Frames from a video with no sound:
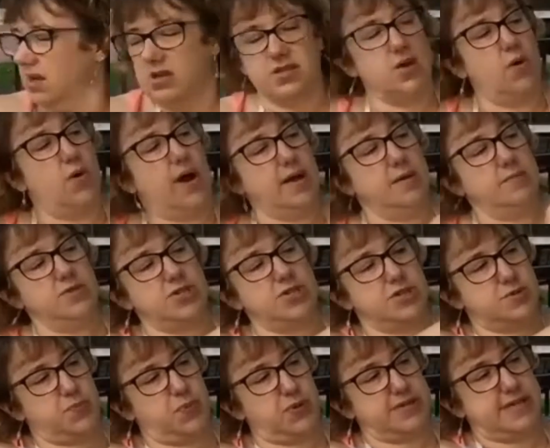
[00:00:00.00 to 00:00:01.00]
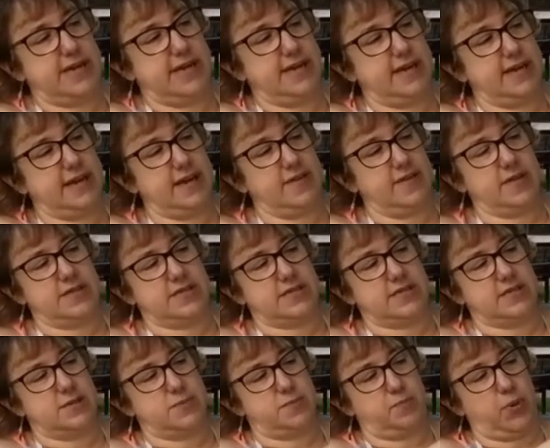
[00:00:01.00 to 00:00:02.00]
So I'm just pretending this
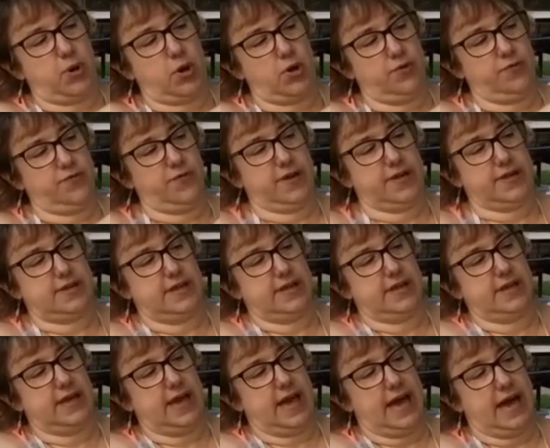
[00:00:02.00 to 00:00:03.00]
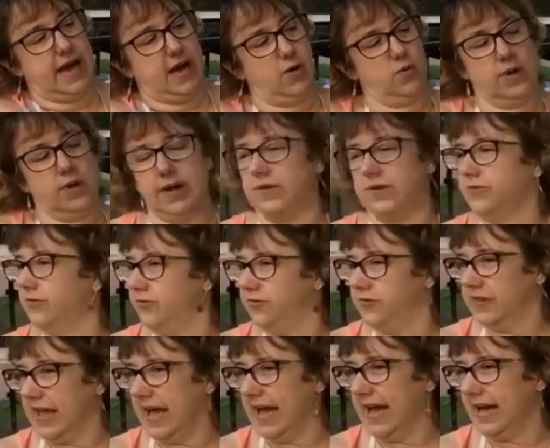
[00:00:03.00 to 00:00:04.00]
is perfectly out and
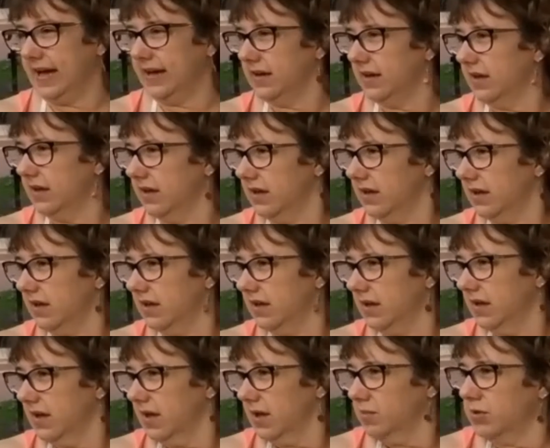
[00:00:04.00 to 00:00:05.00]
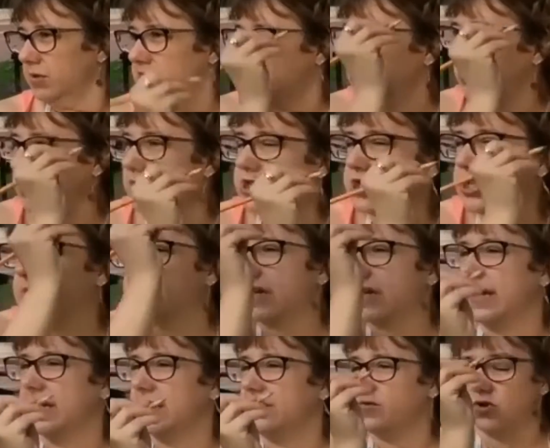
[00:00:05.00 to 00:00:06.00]
flat, but you would just
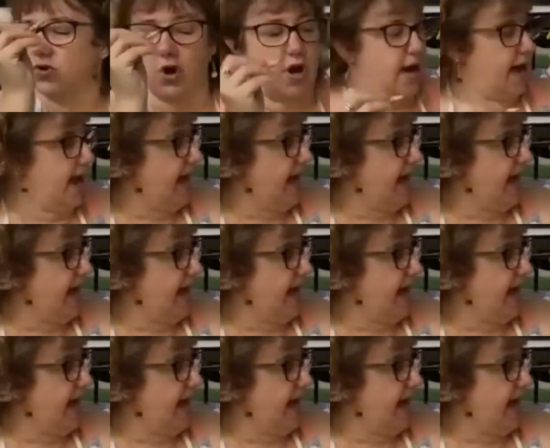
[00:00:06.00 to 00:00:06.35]
kind of draw